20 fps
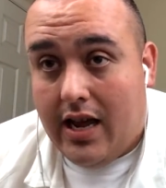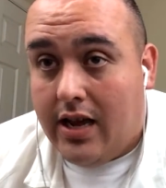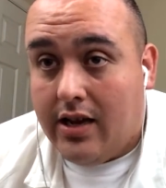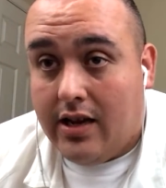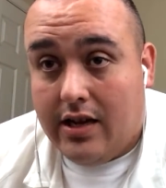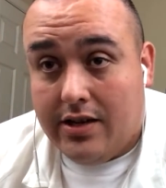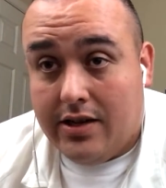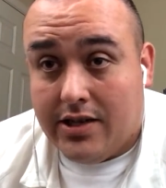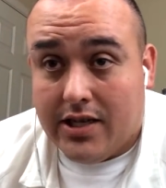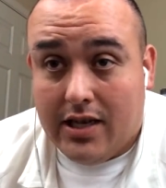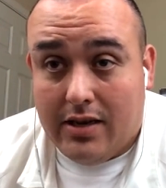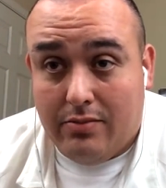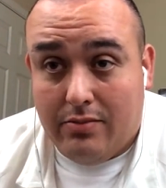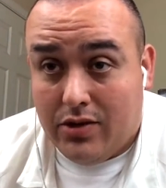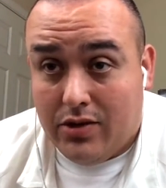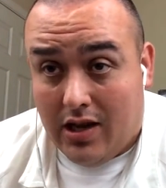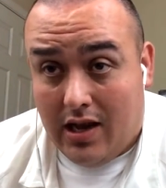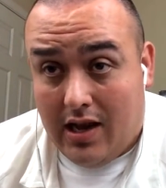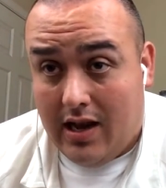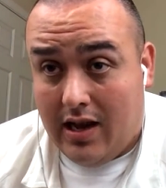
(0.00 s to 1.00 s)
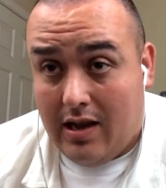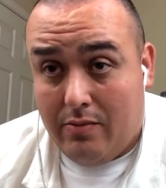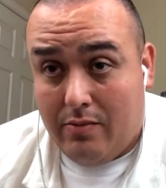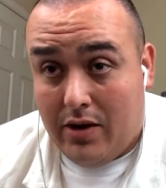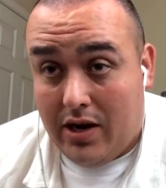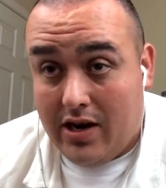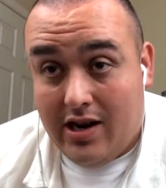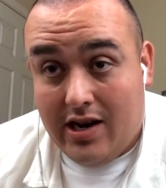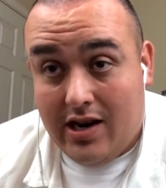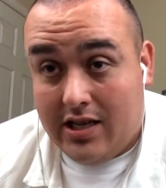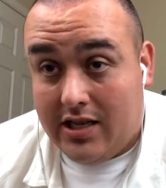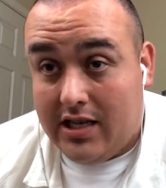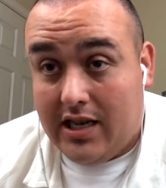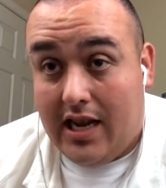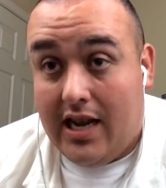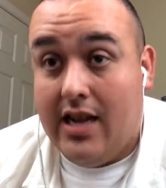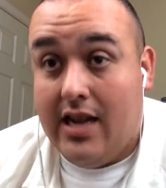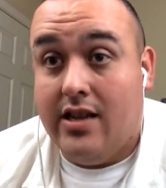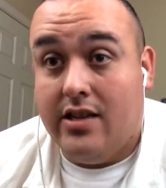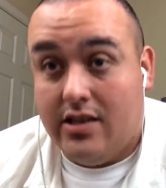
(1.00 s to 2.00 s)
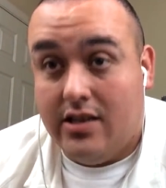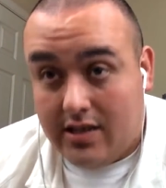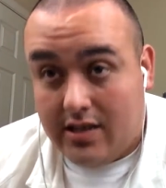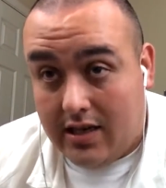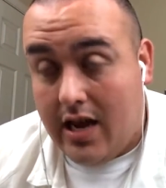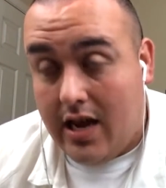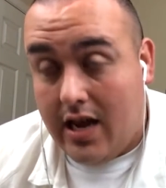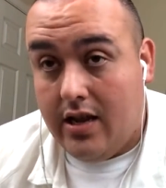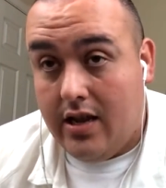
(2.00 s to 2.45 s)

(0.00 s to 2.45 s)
it seems like. I mean, it's insane